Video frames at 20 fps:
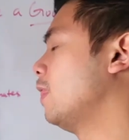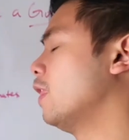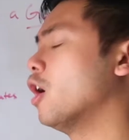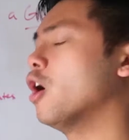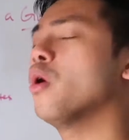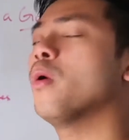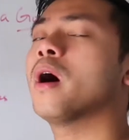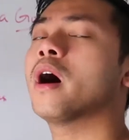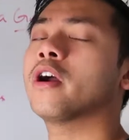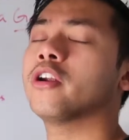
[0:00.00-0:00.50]

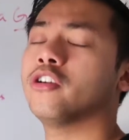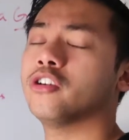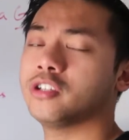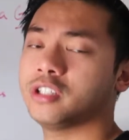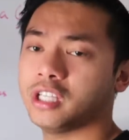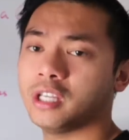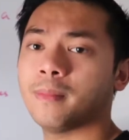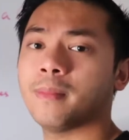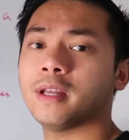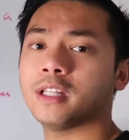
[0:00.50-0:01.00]
Know how your
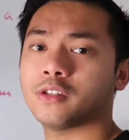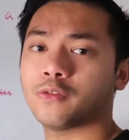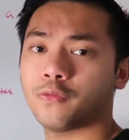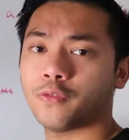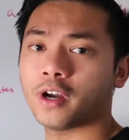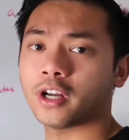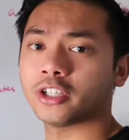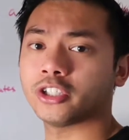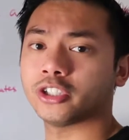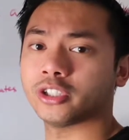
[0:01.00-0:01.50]
teammates
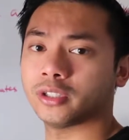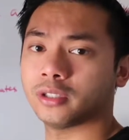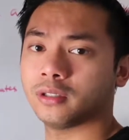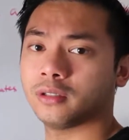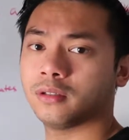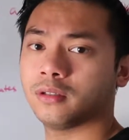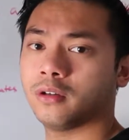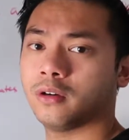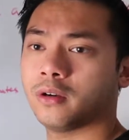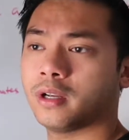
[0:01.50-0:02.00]
function,
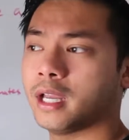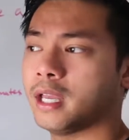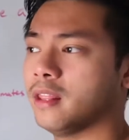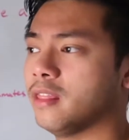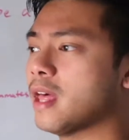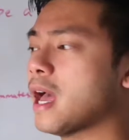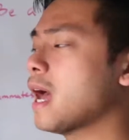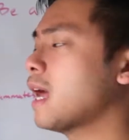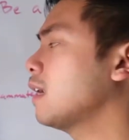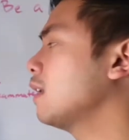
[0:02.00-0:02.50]
okay?
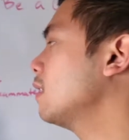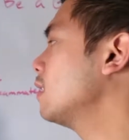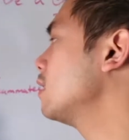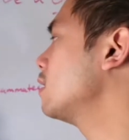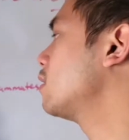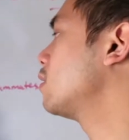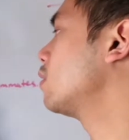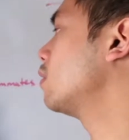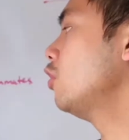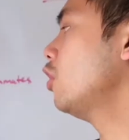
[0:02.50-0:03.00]
That
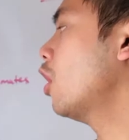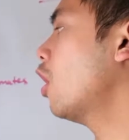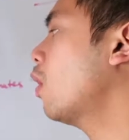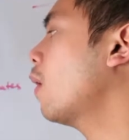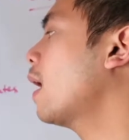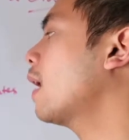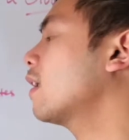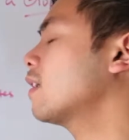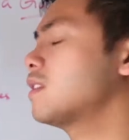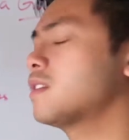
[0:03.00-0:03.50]
is, know
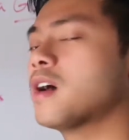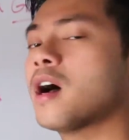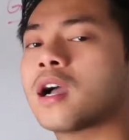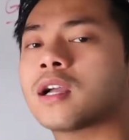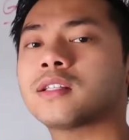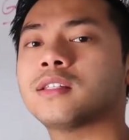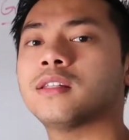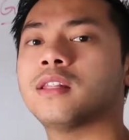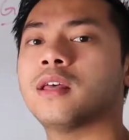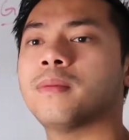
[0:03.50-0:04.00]
how to
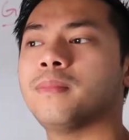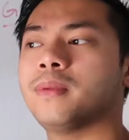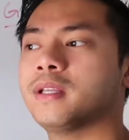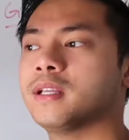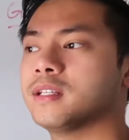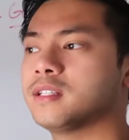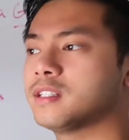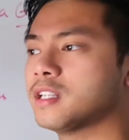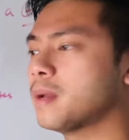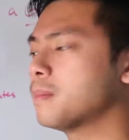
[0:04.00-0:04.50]
talk to them,
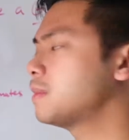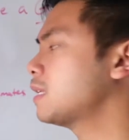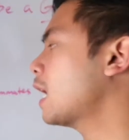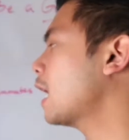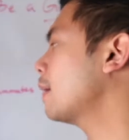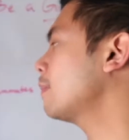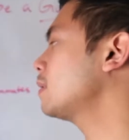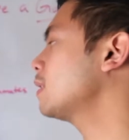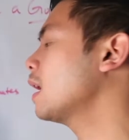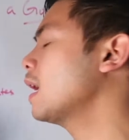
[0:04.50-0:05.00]
because
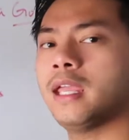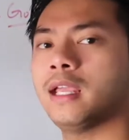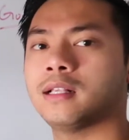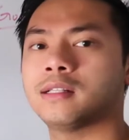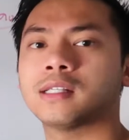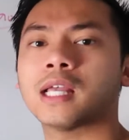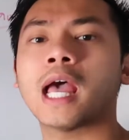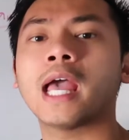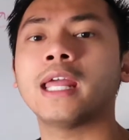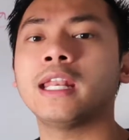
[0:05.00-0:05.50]
sometimes
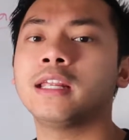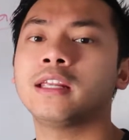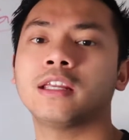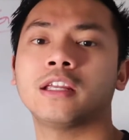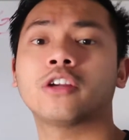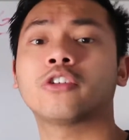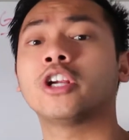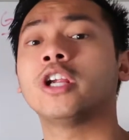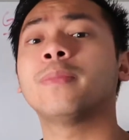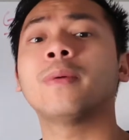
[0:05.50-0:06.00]
anxiety
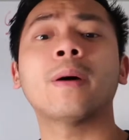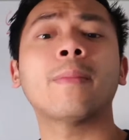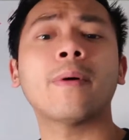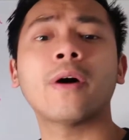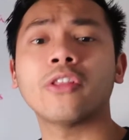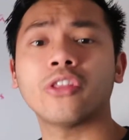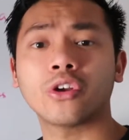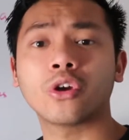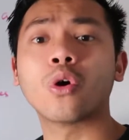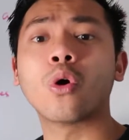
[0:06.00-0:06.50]
can creep up
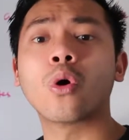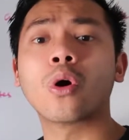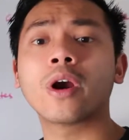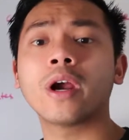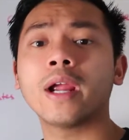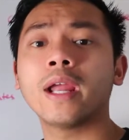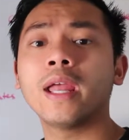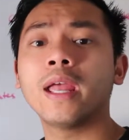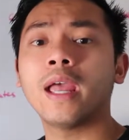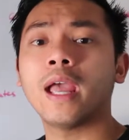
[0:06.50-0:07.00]
on the
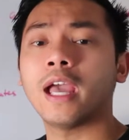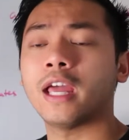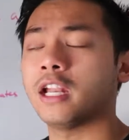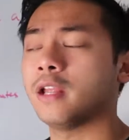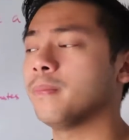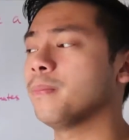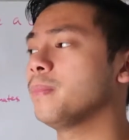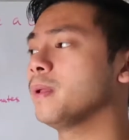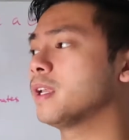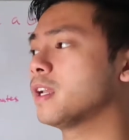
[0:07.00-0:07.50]
court, and
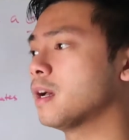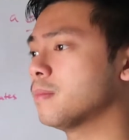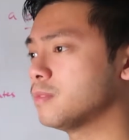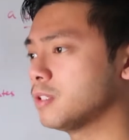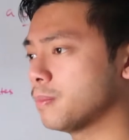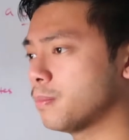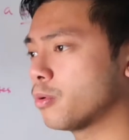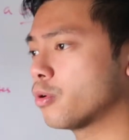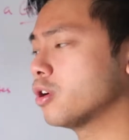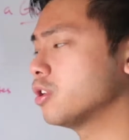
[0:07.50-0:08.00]
it becomes
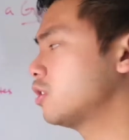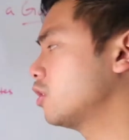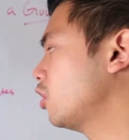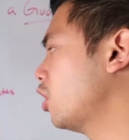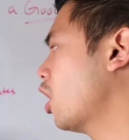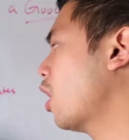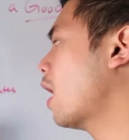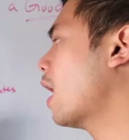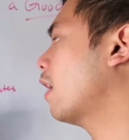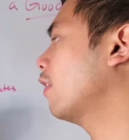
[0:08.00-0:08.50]
important to
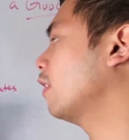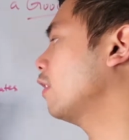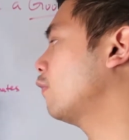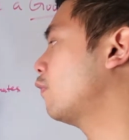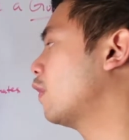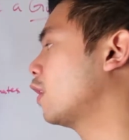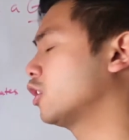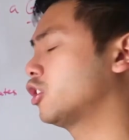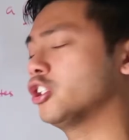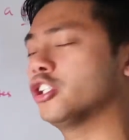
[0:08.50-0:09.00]
know how they
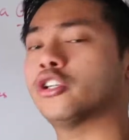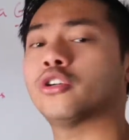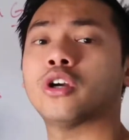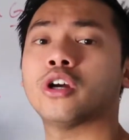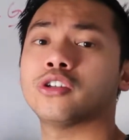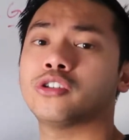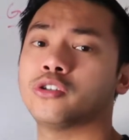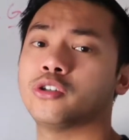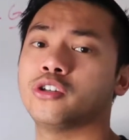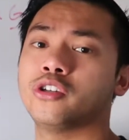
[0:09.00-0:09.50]
function, or
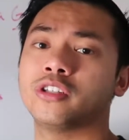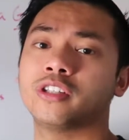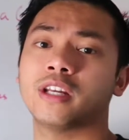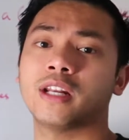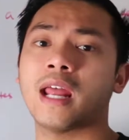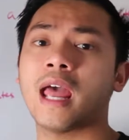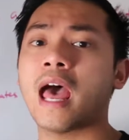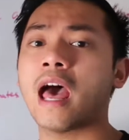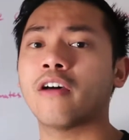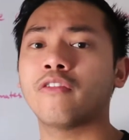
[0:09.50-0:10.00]
else they're just
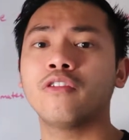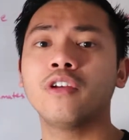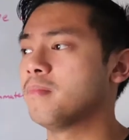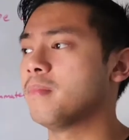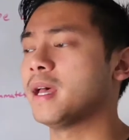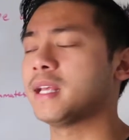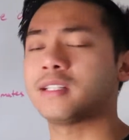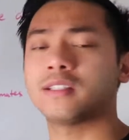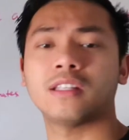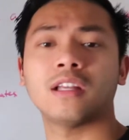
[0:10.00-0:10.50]
gonna have
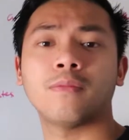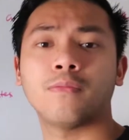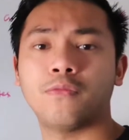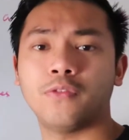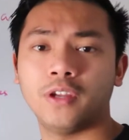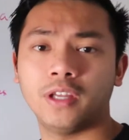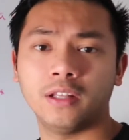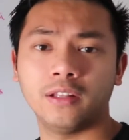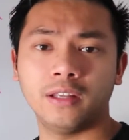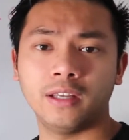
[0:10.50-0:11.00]
messed up
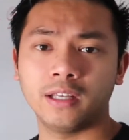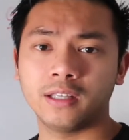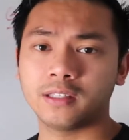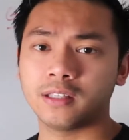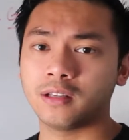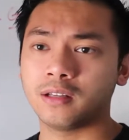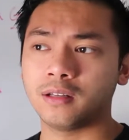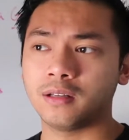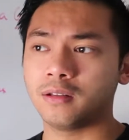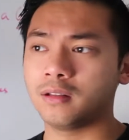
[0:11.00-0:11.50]
feelings
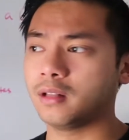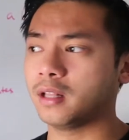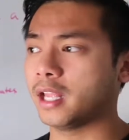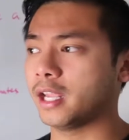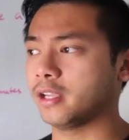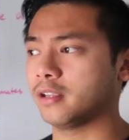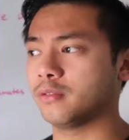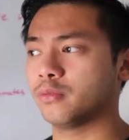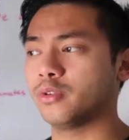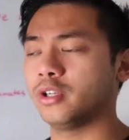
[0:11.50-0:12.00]
and
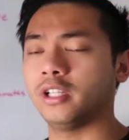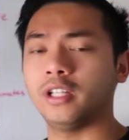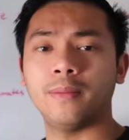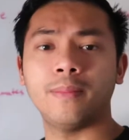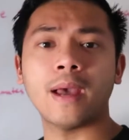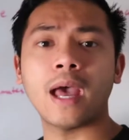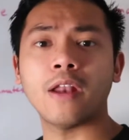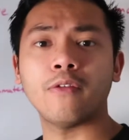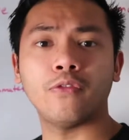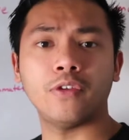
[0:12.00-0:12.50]
like really
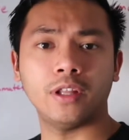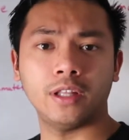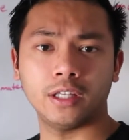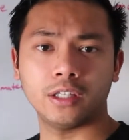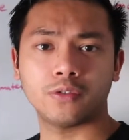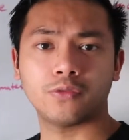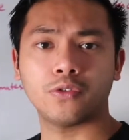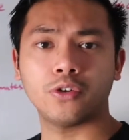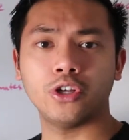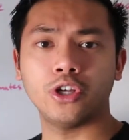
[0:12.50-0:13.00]
bad
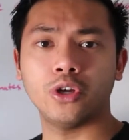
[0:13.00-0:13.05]
feelings for